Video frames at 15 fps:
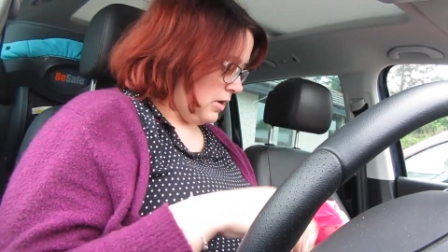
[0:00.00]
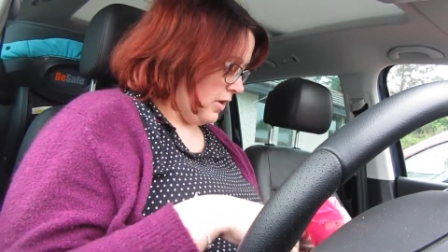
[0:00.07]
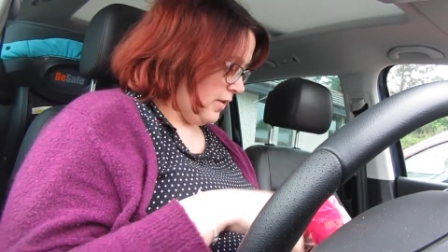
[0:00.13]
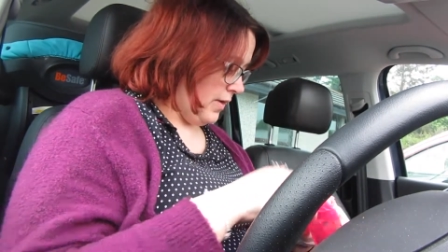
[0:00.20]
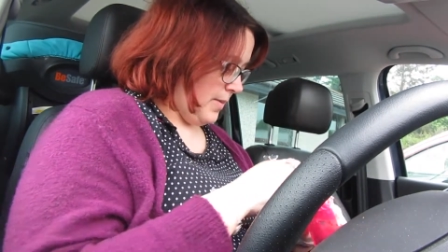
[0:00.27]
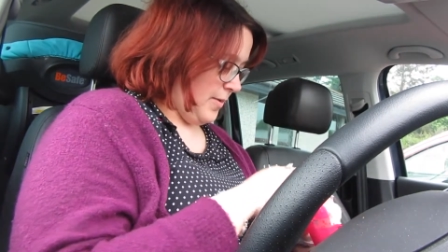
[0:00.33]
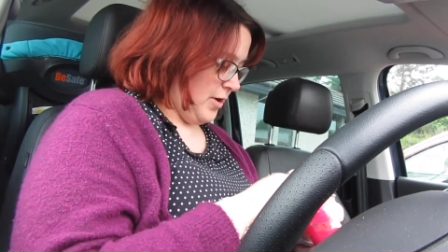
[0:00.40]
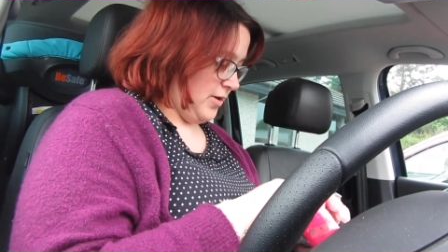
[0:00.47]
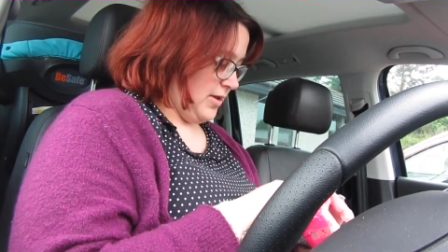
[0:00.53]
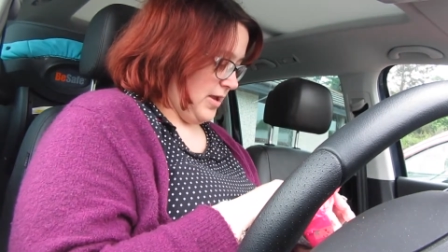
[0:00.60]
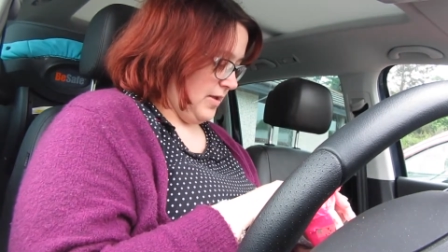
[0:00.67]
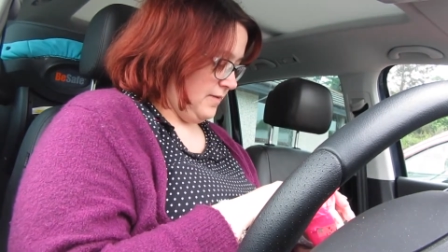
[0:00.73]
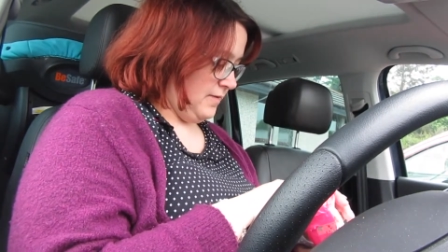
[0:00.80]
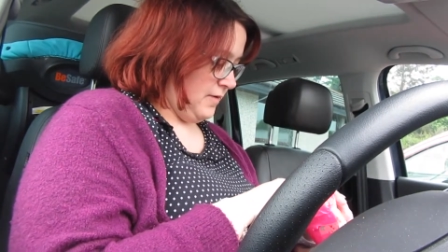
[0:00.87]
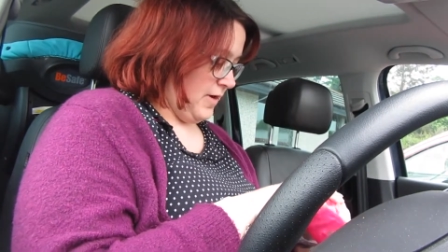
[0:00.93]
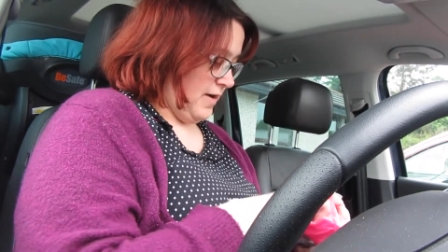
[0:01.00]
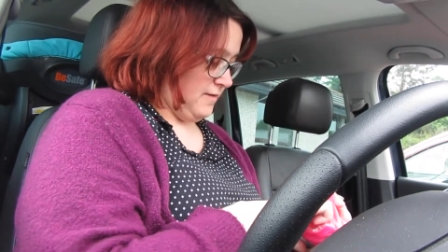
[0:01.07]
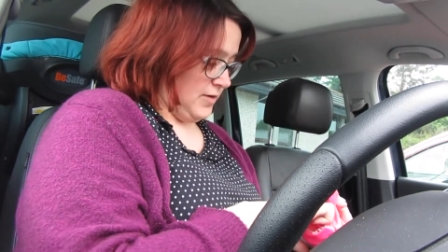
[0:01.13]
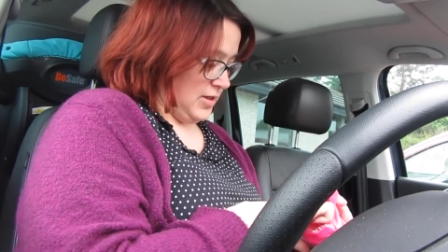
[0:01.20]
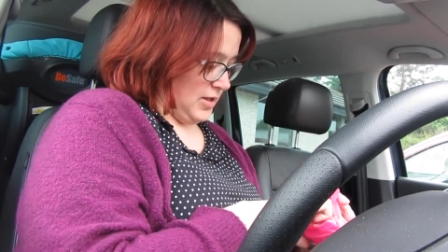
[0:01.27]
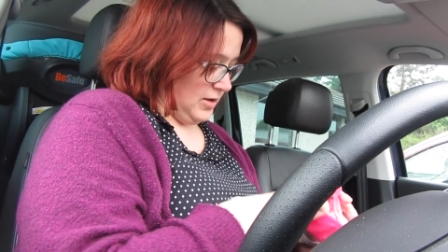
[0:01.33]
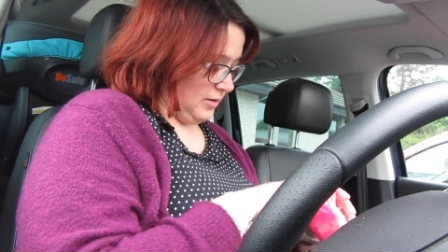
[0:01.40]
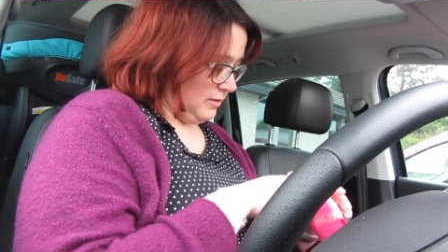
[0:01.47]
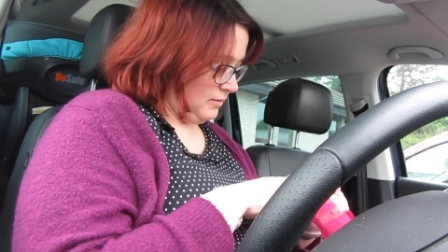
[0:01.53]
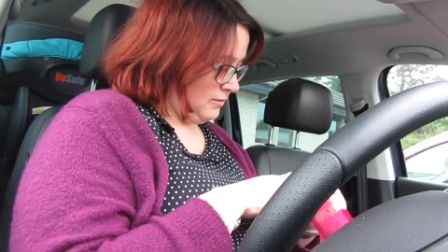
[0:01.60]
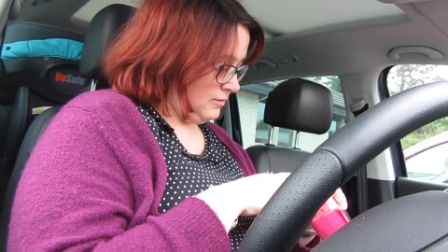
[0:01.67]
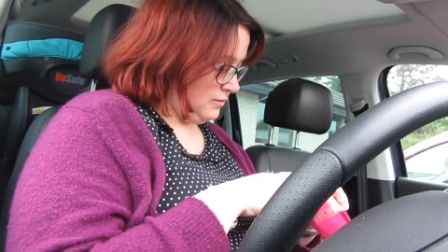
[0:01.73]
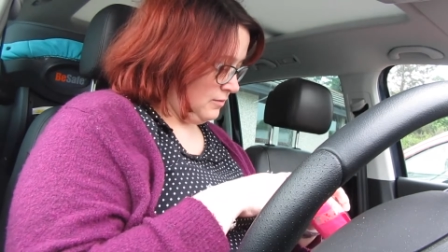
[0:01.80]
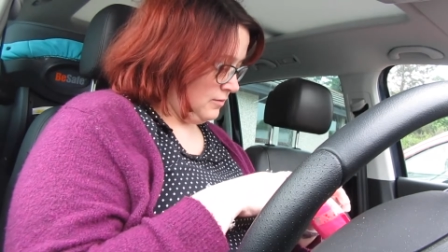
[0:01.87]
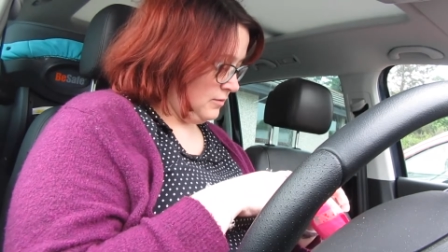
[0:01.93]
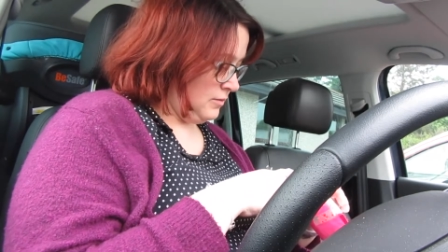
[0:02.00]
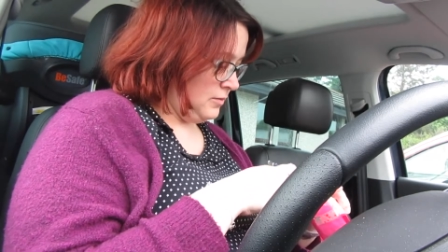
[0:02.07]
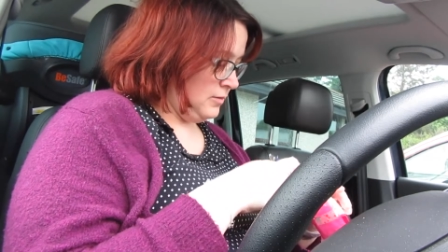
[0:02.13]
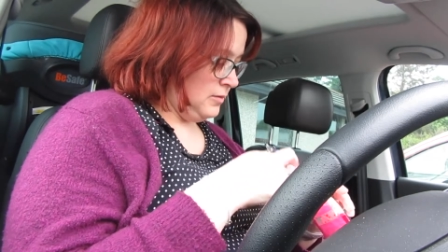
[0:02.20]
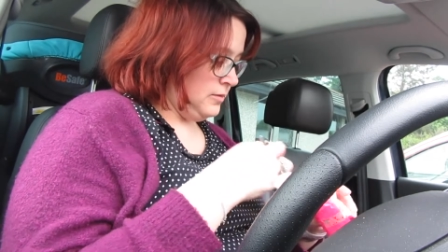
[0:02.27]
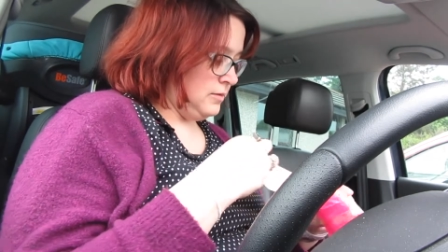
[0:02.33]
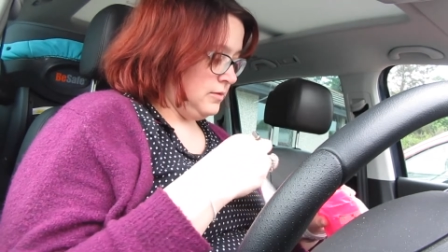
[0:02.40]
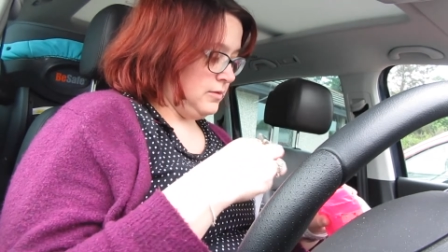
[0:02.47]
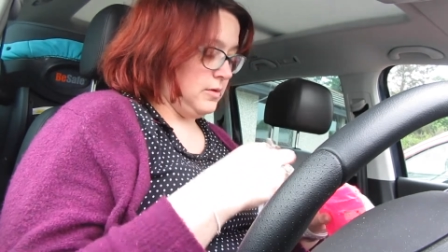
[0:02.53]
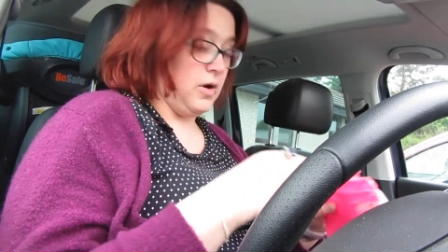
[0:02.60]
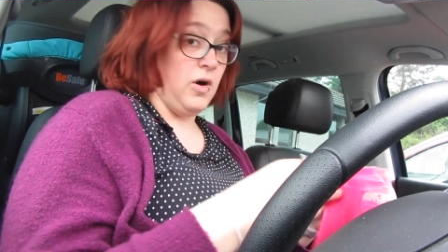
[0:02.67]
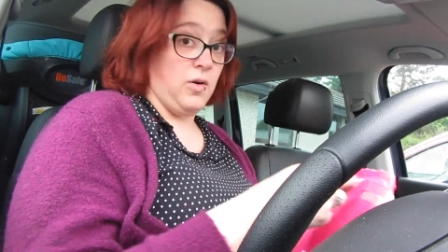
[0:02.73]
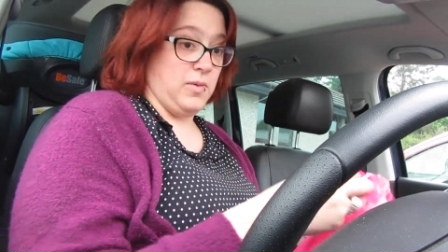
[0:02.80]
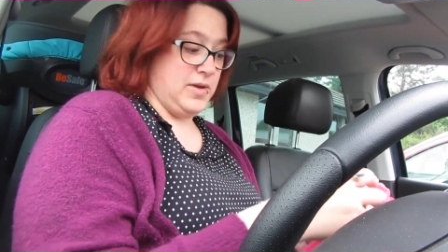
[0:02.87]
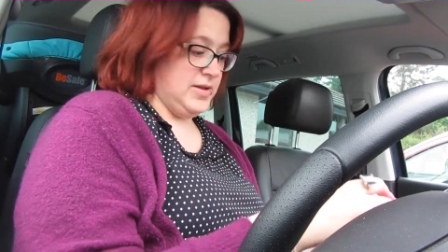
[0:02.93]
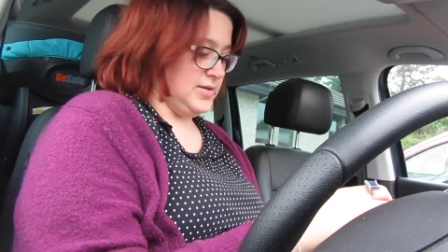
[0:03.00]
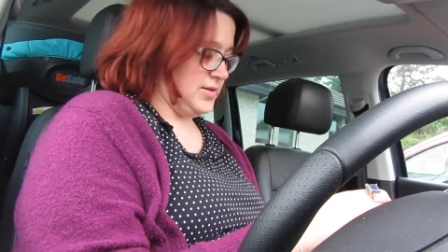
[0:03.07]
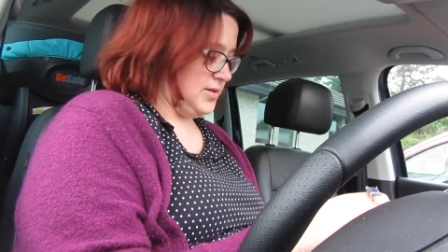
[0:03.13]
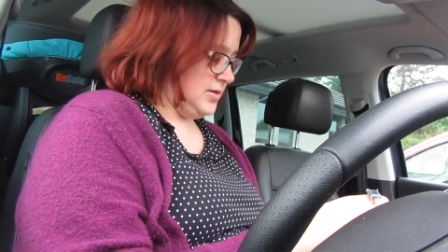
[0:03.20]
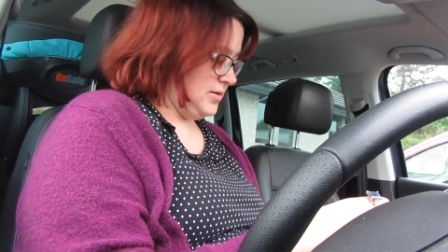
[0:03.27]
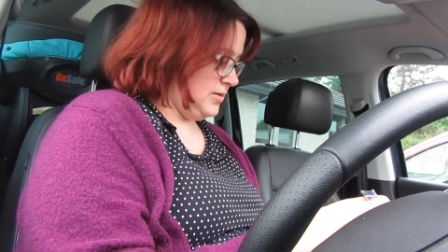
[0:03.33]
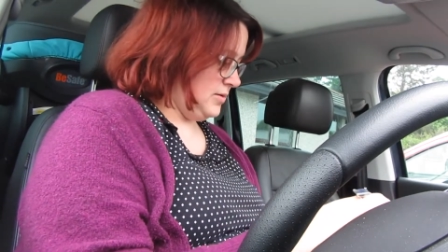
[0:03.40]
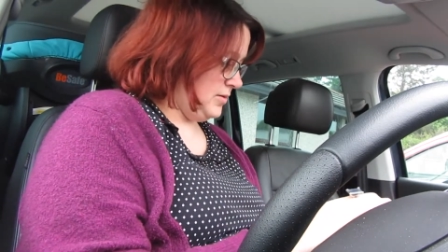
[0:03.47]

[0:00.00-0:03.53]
Although I'm early for everything, always.